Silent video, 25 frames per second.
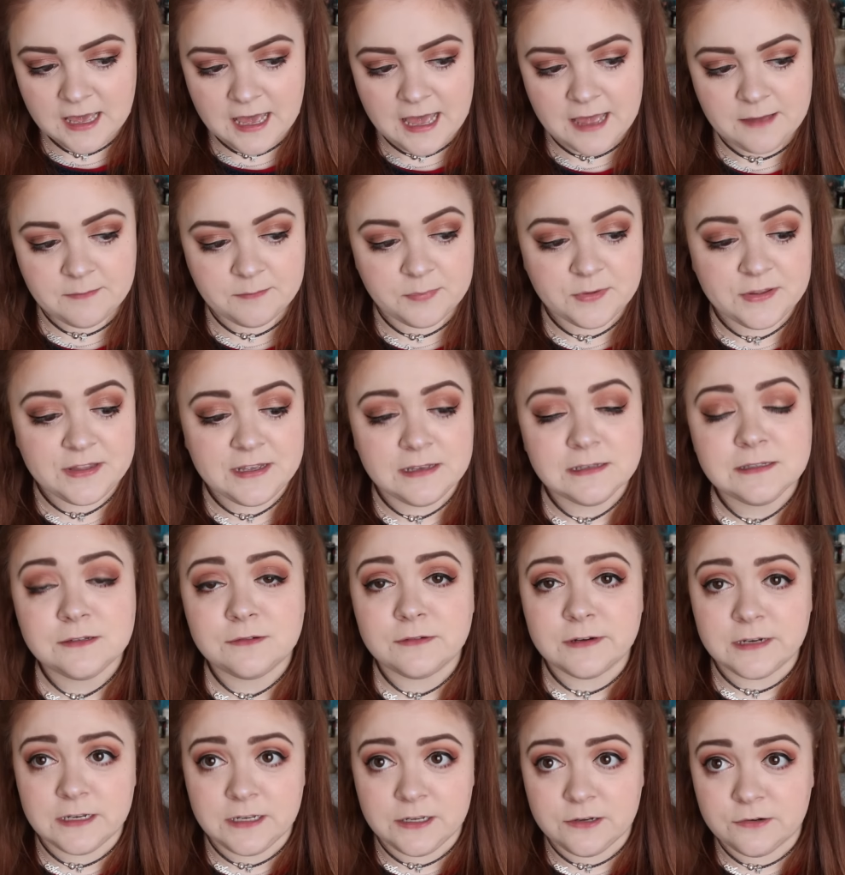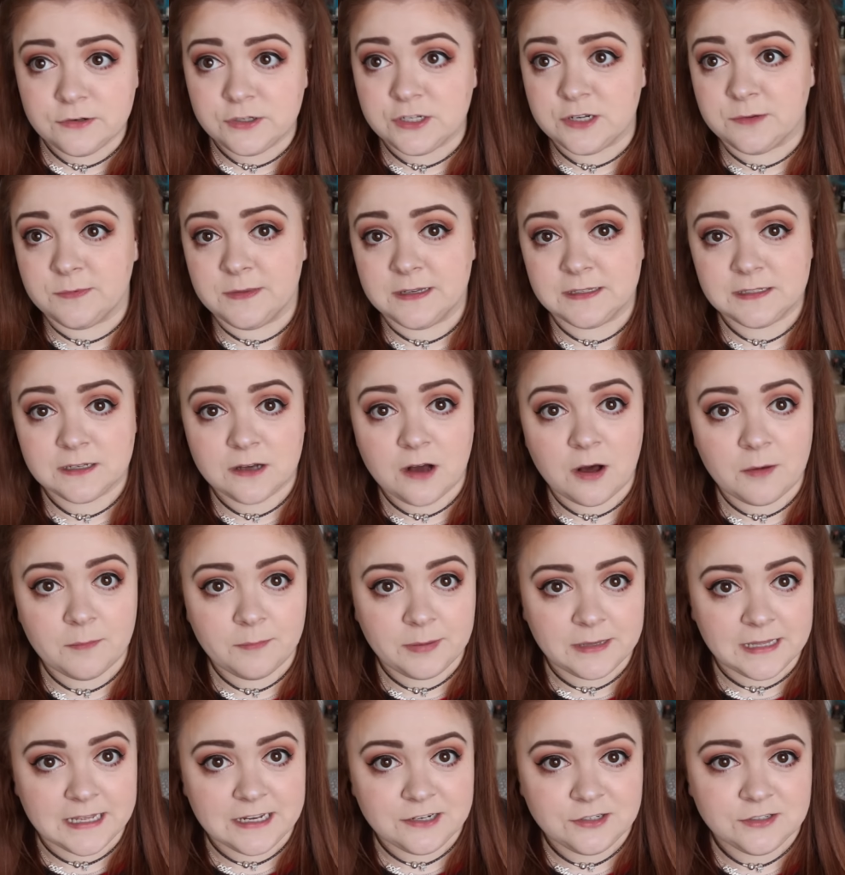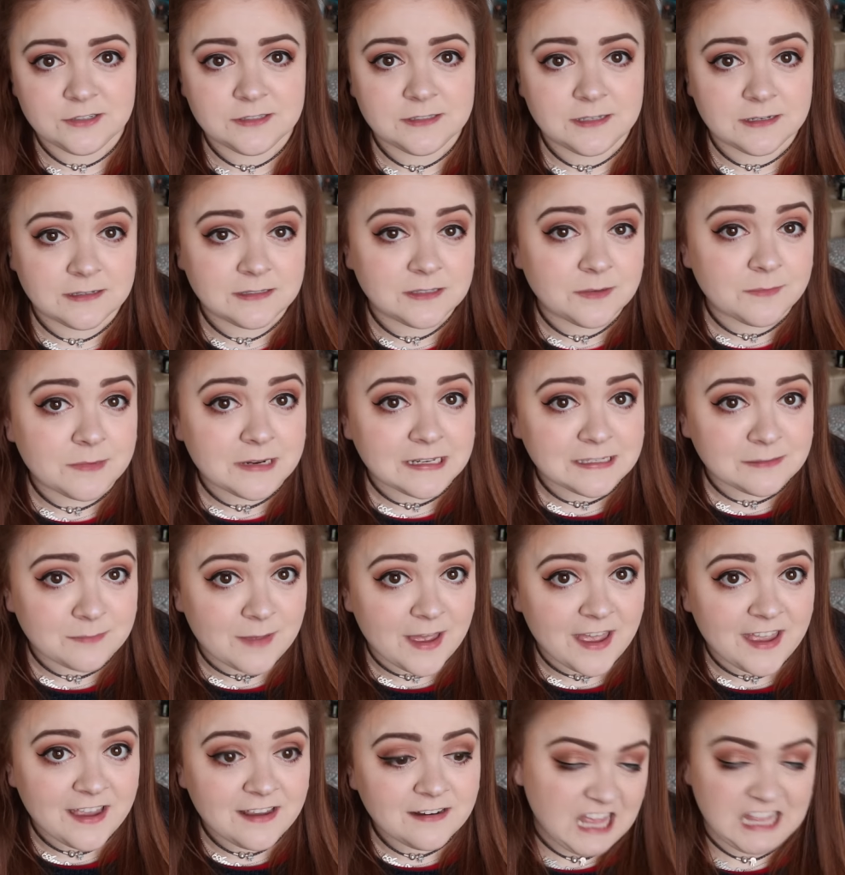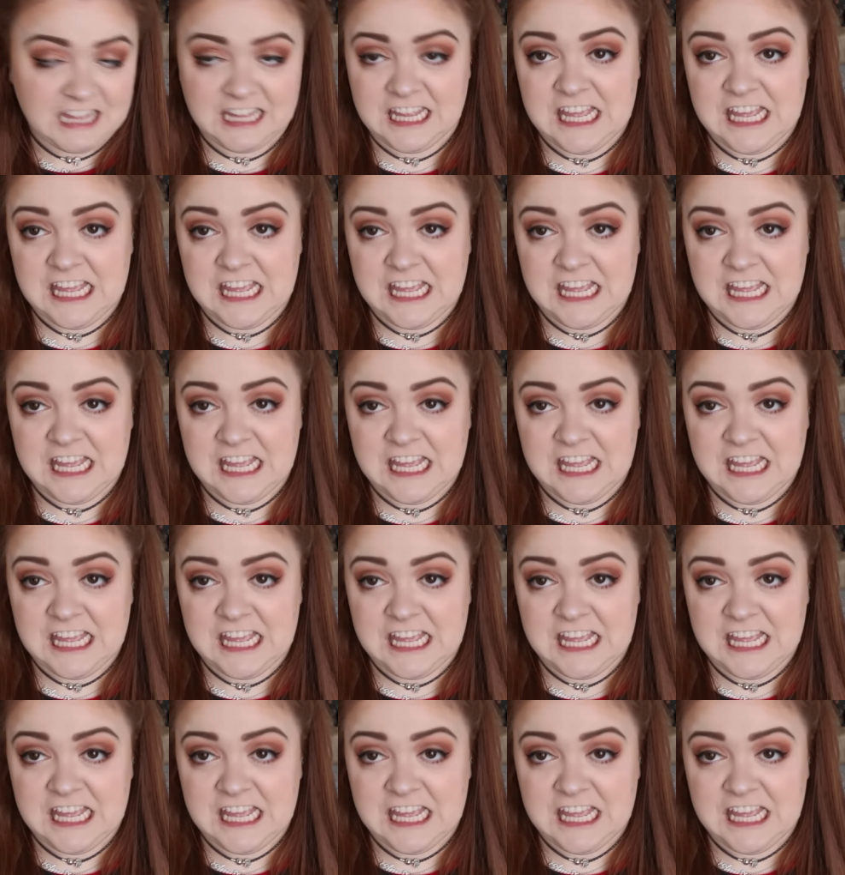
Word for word: Um, but these are on YouTube. These are compilations that somebody's made.